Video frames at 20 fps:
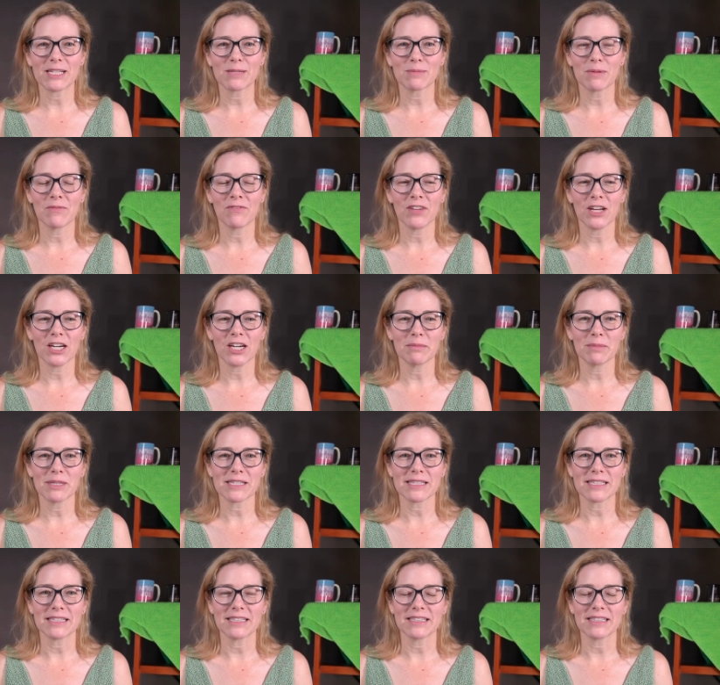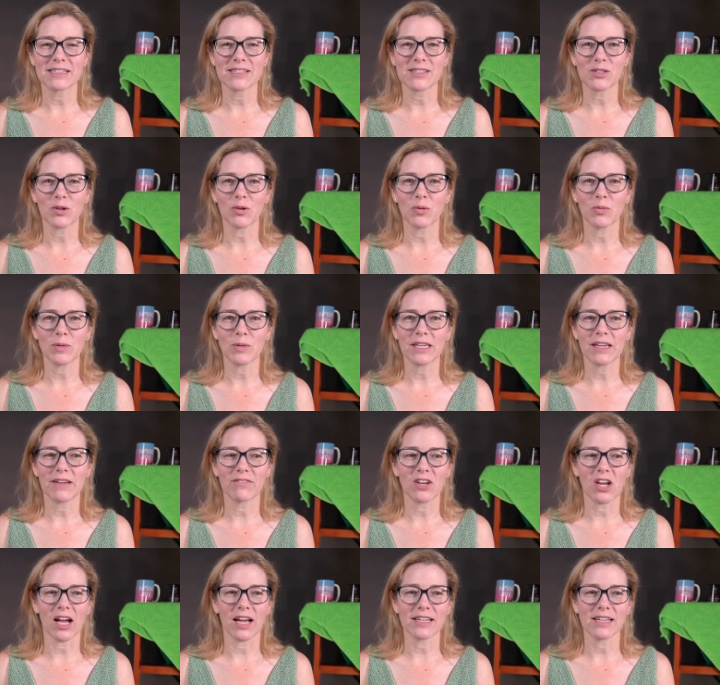been very busy, so we have
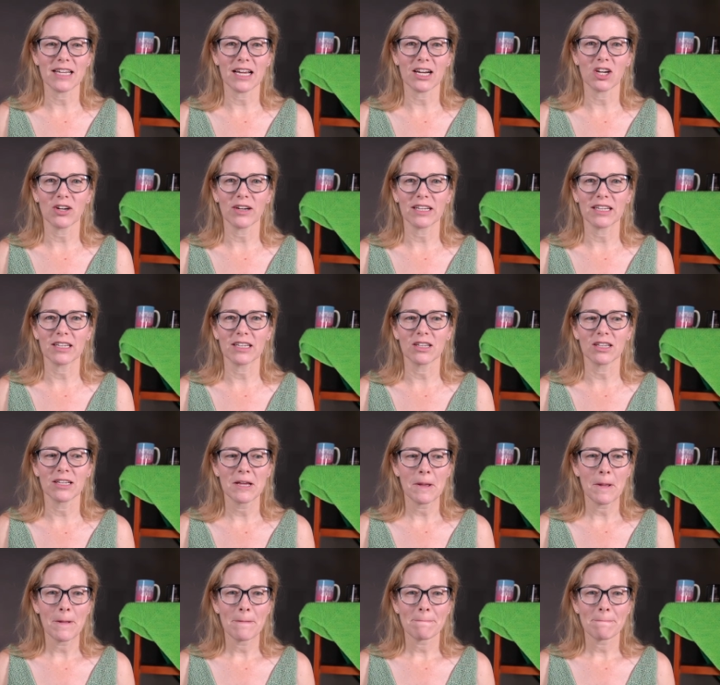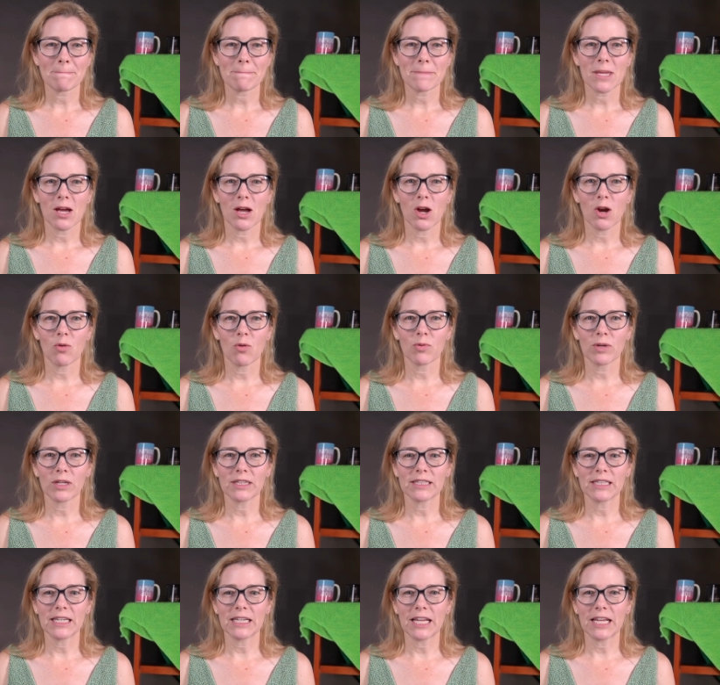not decorated
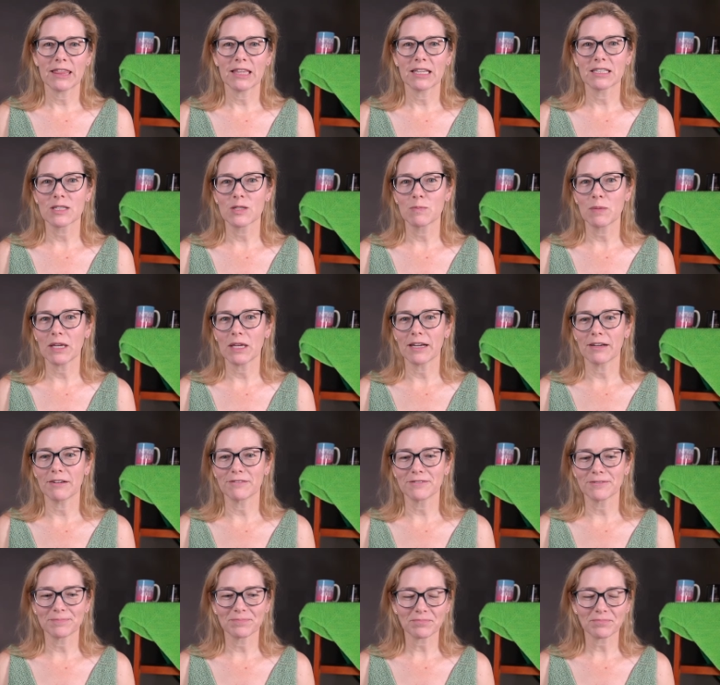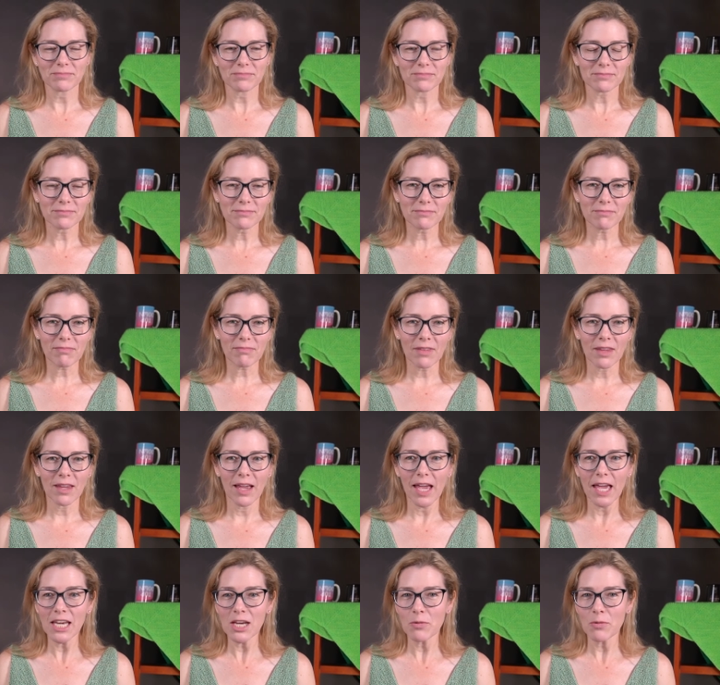really anything to speak of.
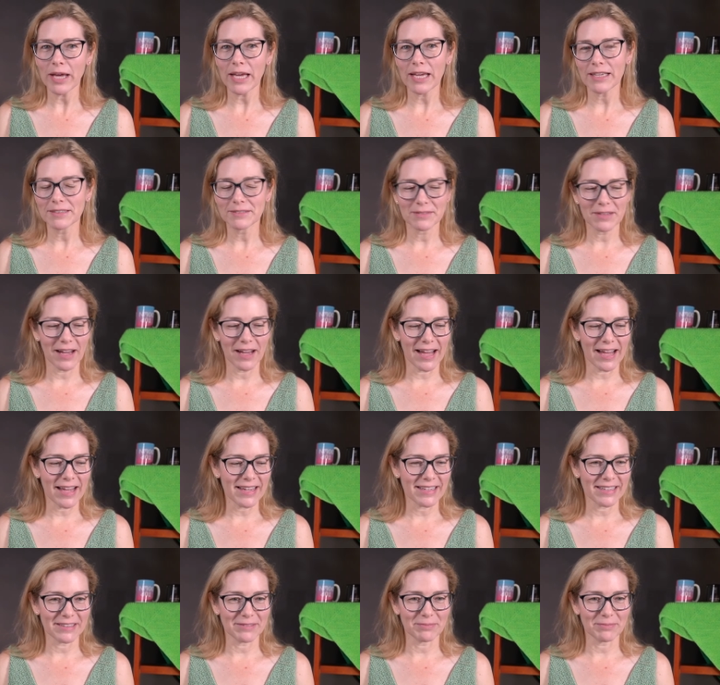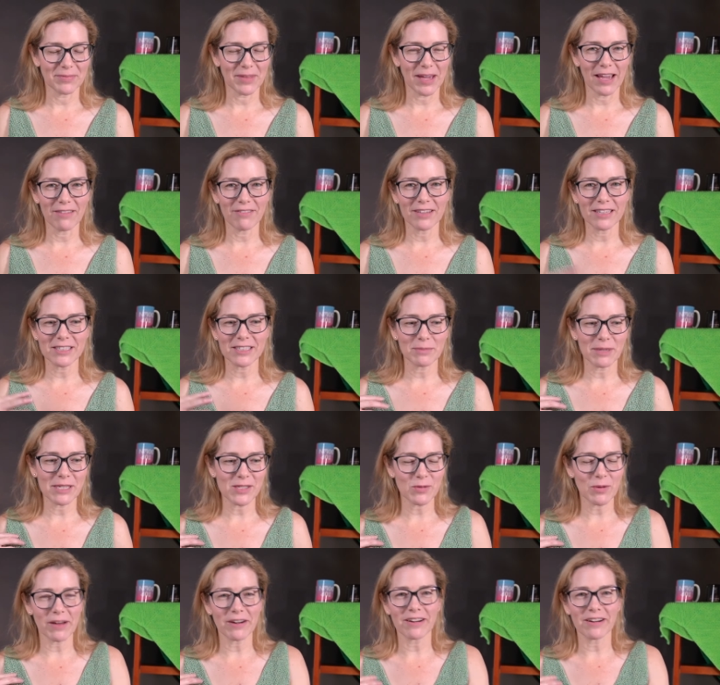Anyway, I finished my
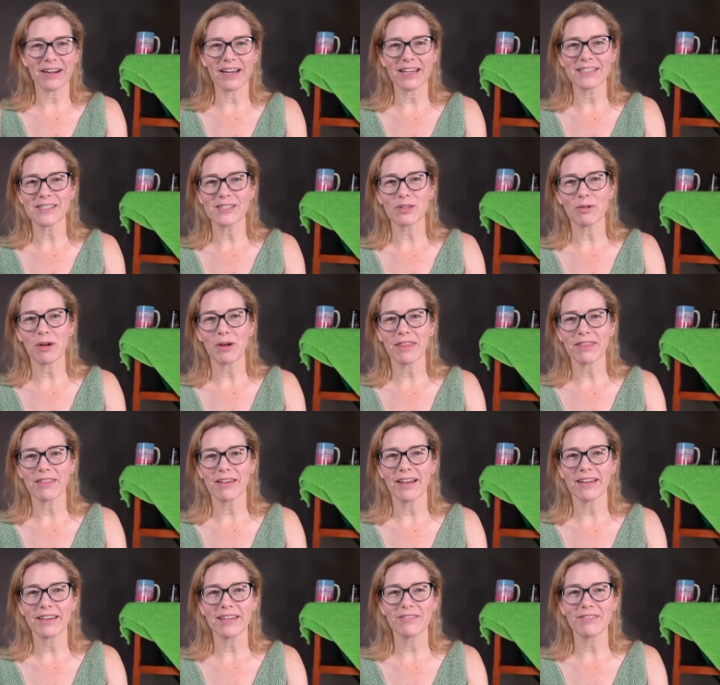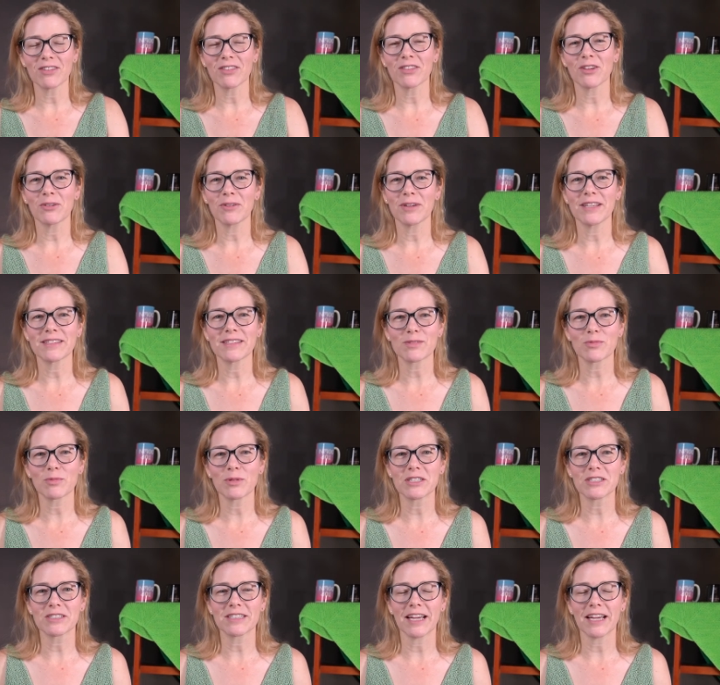sweater, and so I thought, even though it's
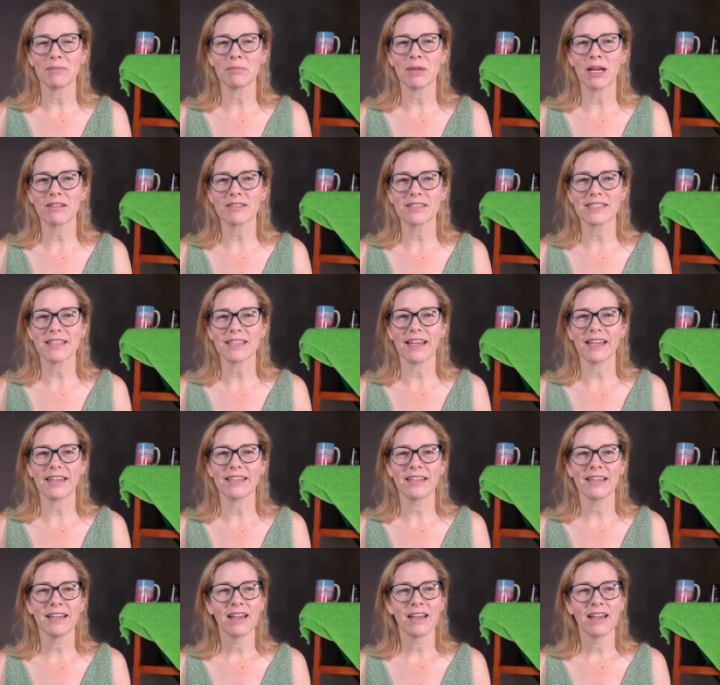wintertime outside,